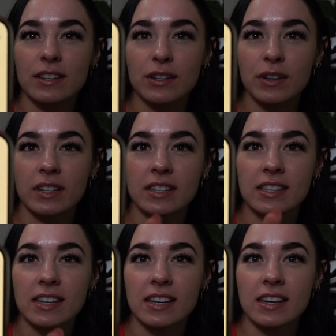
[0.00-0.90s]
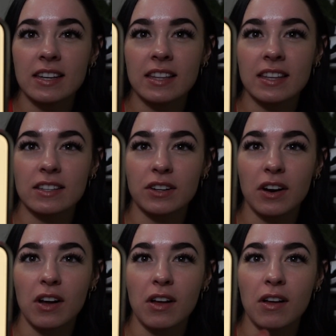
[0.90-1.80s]
As you can see, these are
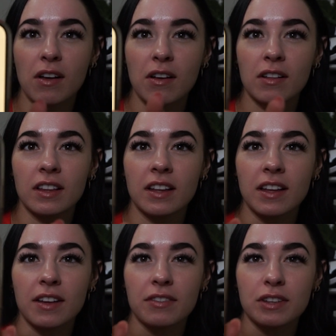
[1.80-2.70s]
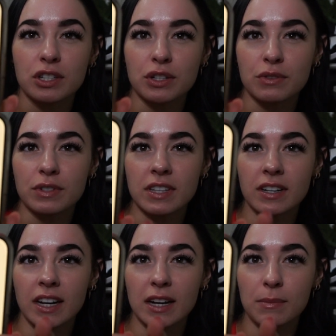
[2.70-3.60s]
all of the shoes that
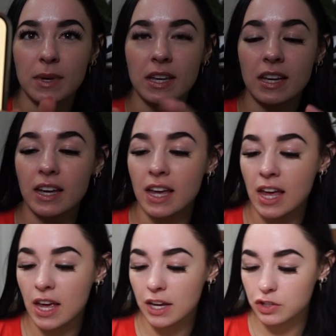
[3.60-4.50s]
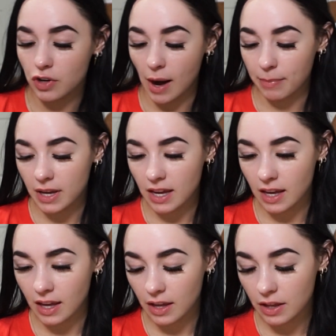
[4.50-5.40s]
are gonna be
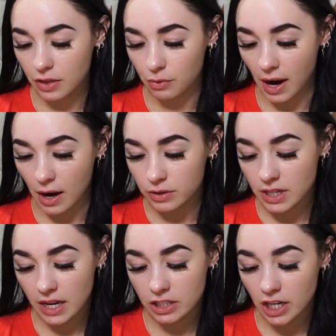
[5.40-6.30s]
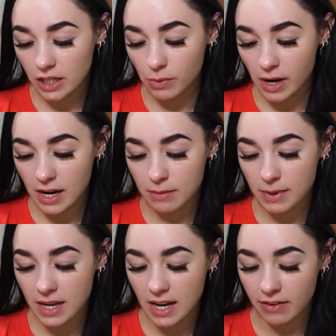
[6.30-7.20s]
dropping throughout January,
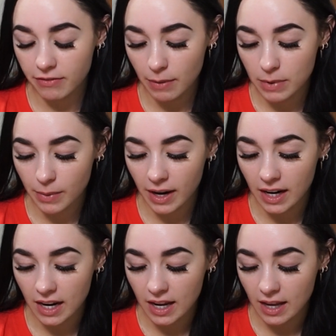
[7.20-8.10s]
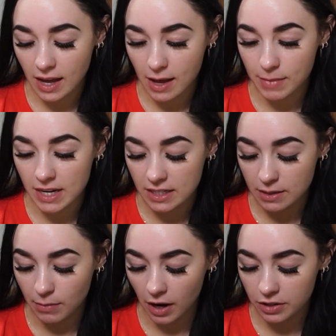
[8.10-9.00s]
beginning of February, and
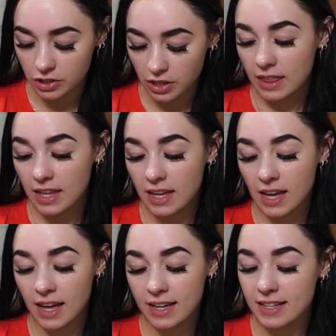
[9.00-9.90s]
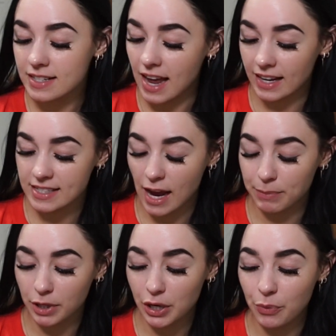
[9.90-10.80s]
into March. The next
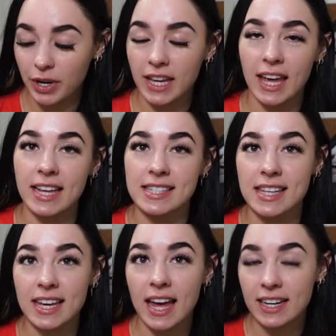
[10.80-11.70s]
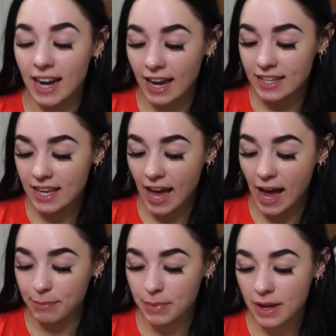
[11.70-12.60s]
app you're going to want to get is the Nike
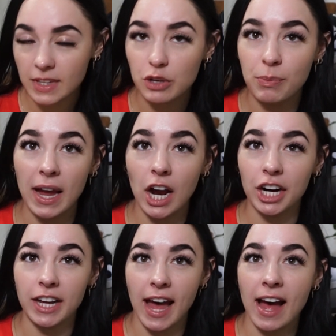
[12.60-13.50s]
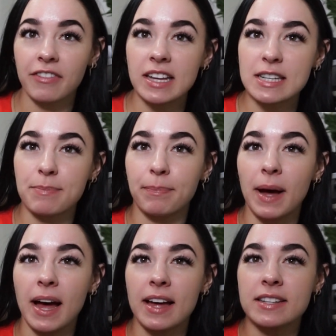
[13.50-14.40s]
app. You might already have it,
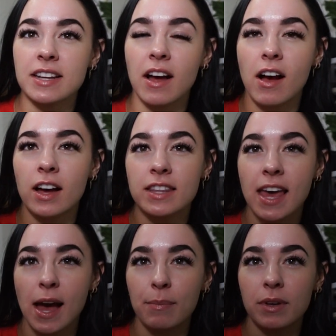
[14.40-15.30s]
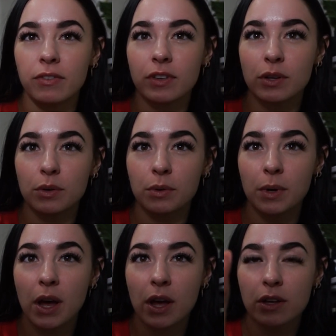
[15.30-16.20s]
but on the app, if you
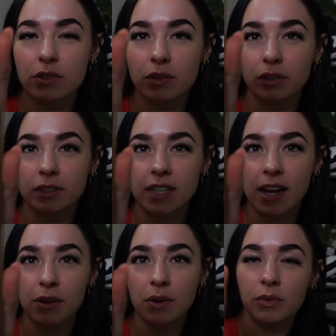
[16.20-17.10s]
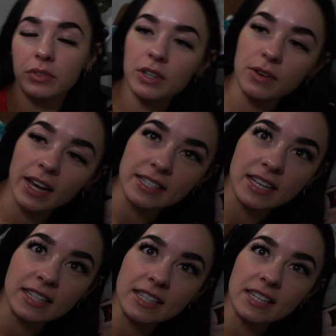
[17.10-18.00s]
scroll down, hopefully you guys
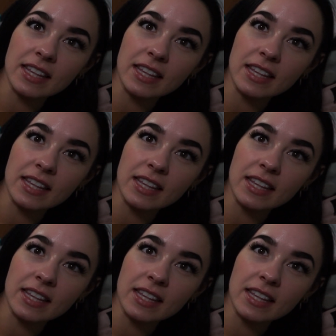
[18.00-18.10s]
can see